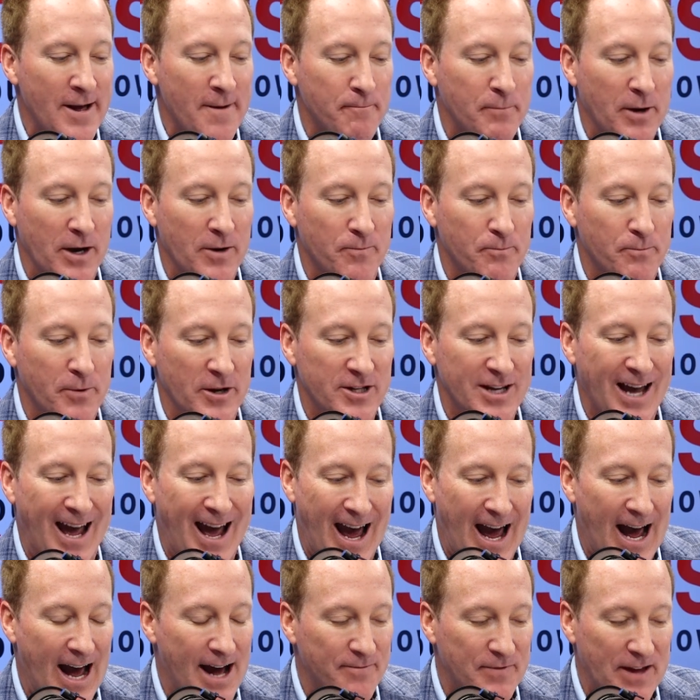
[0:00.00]
But to
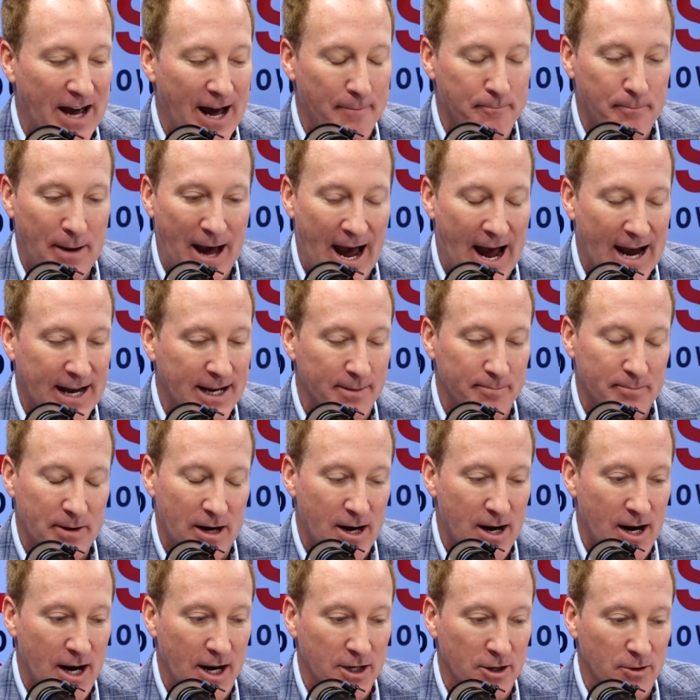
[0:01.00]
have that backing
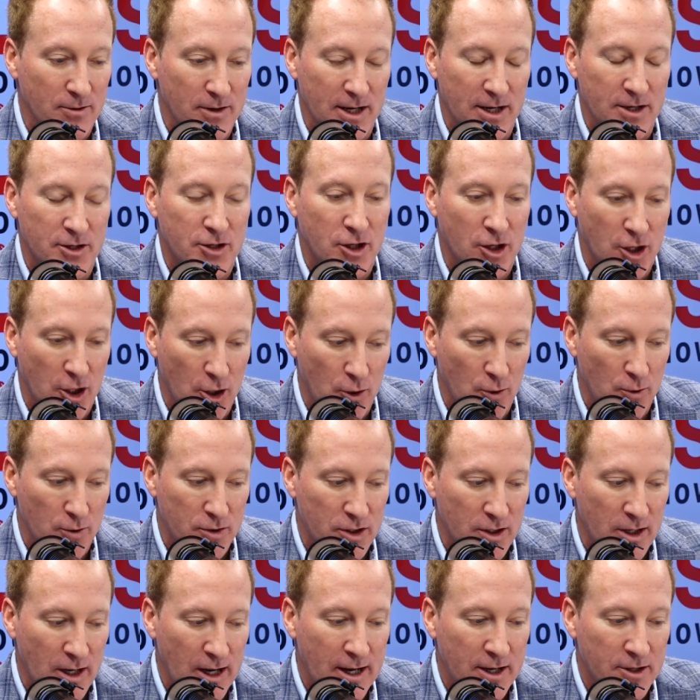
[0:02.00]
behind you is
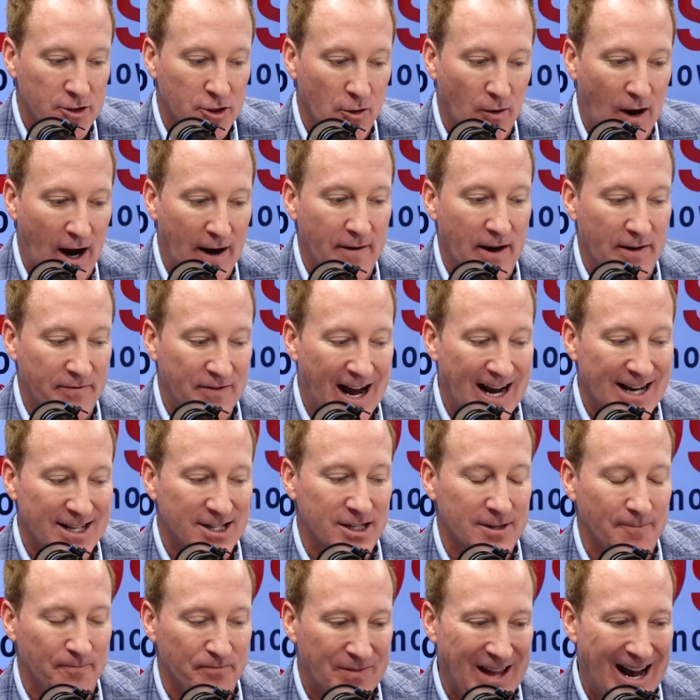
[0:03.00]
huge. So
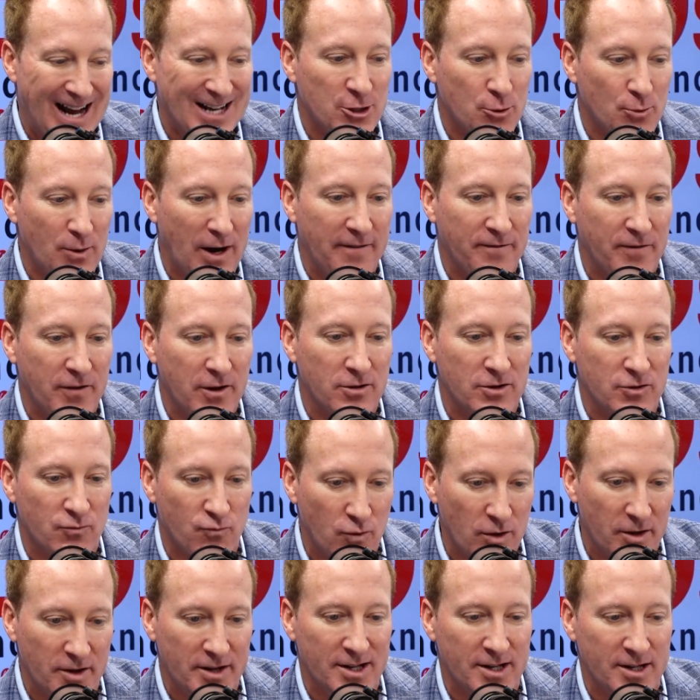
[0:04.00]
that's what I feel is
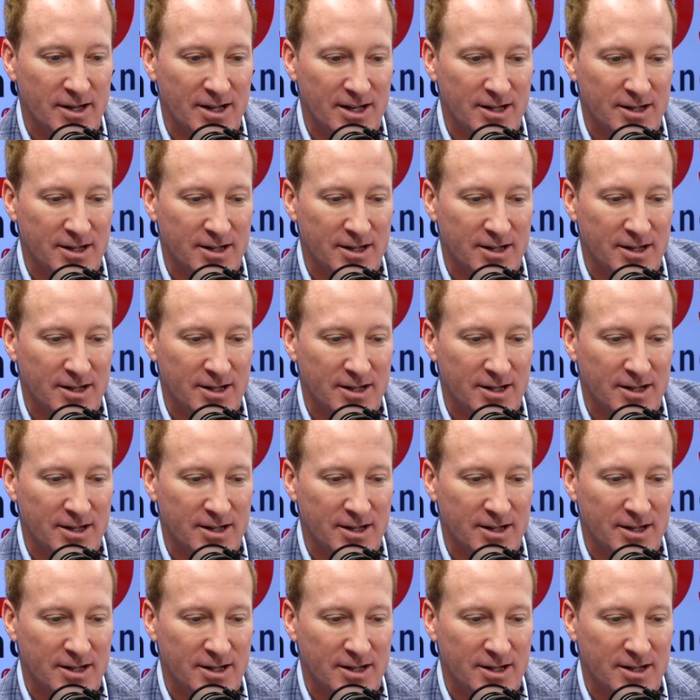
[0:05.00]
really